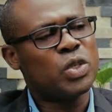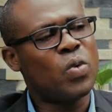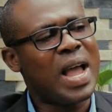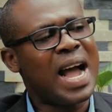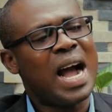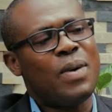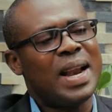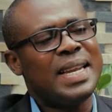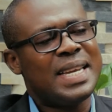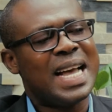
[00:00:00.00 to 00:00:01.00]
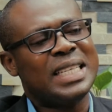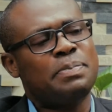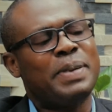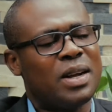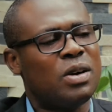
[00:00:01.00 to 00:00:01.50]
where our leaders
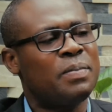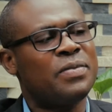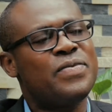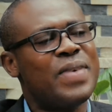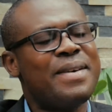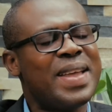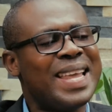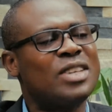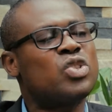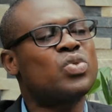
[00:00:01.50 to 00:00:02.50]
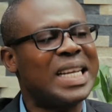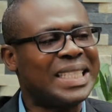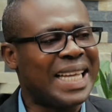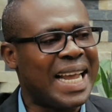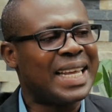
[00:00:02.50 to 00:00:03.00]
become very
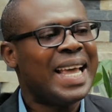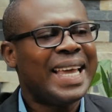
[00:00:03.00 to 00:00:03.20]
interested